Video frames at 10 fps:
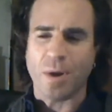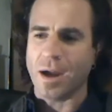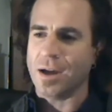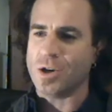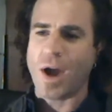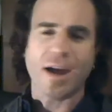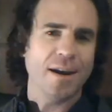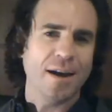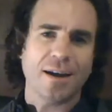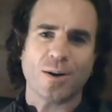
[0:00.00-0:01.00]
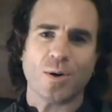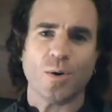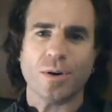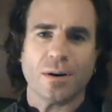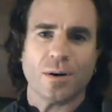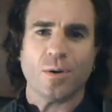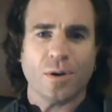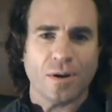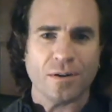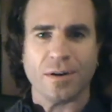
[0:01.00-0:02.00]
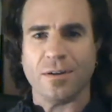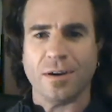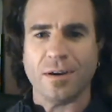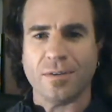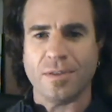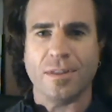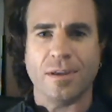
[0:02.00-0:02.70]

Dragonuck or